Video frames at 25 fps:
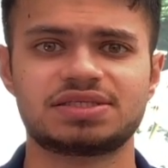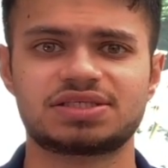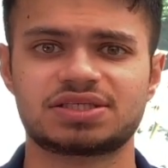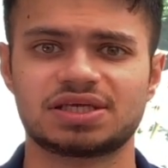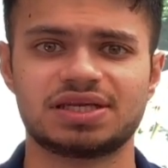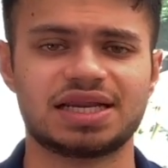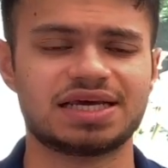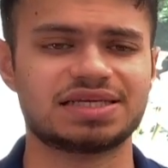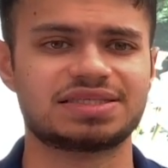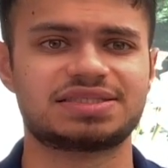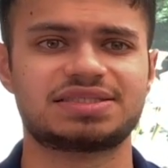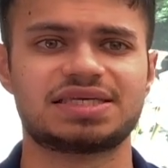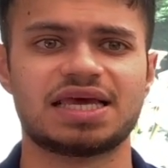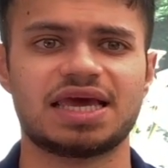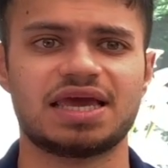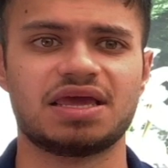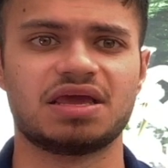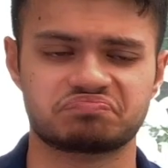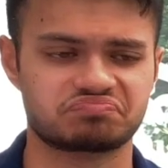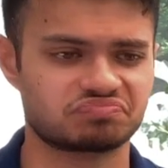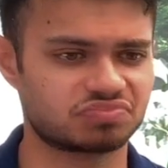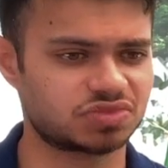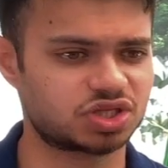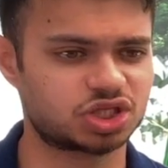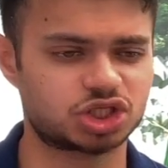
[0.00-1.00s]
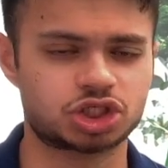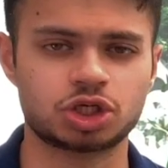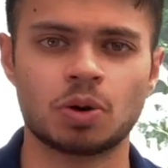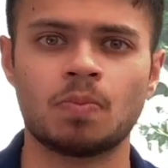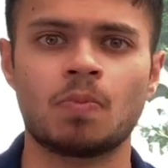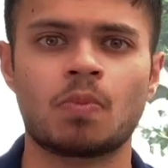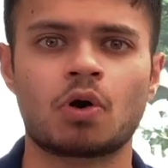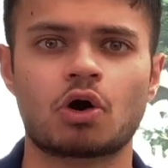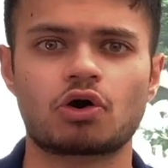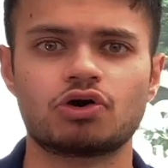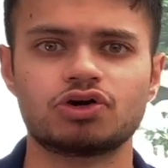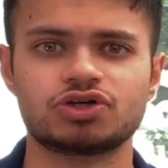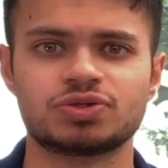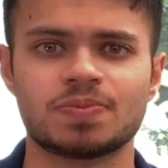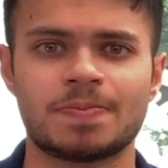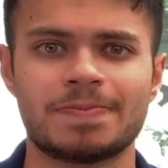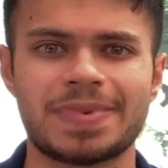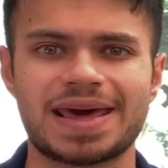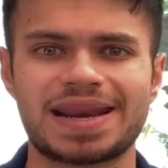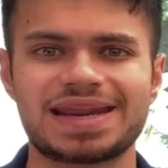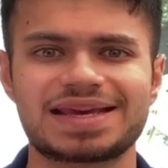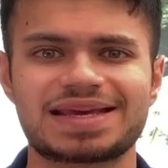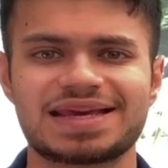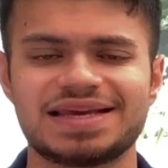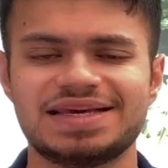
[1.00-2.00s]
So let's say tomorrow's
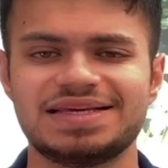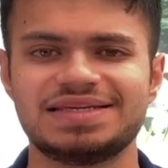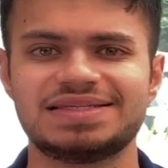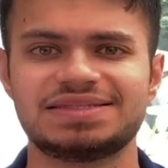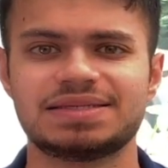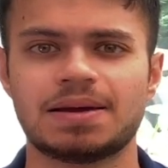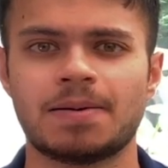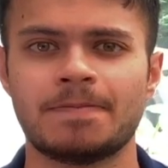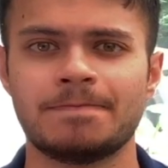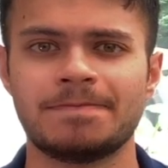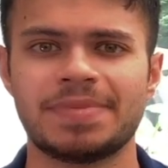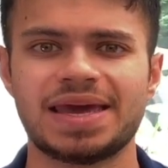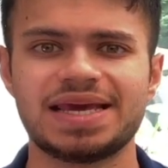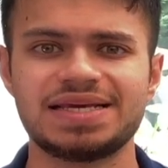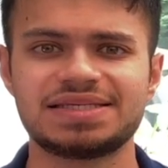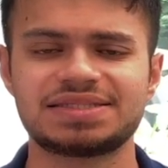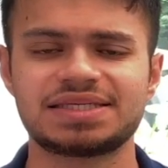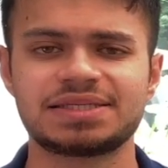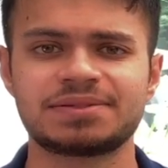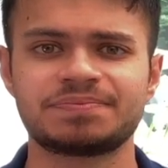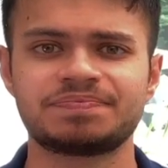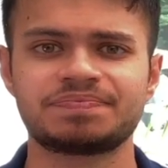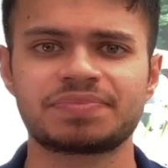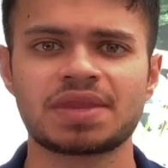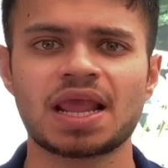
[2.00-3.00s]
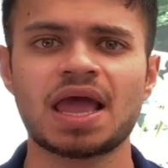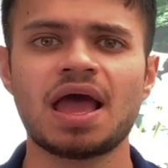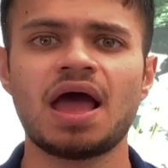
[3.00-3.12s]
medic is amazing.